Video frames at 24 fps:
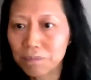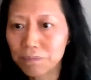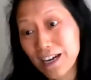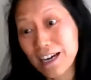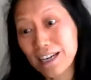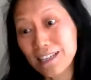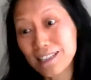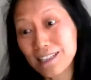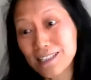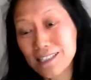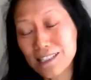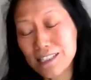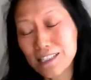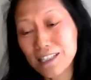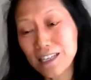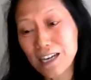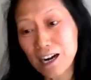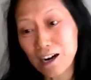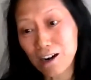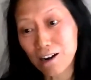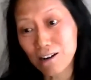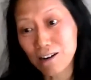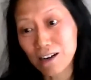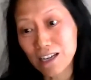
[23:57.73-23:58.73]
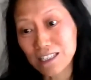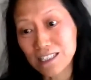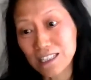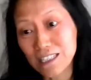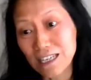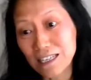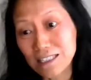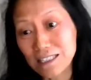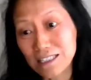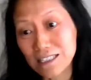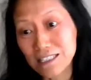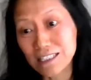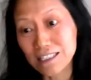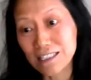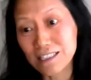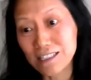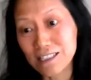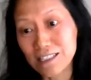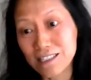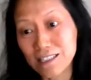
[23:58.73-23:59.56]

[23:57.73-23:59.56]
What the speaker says: I see our attendees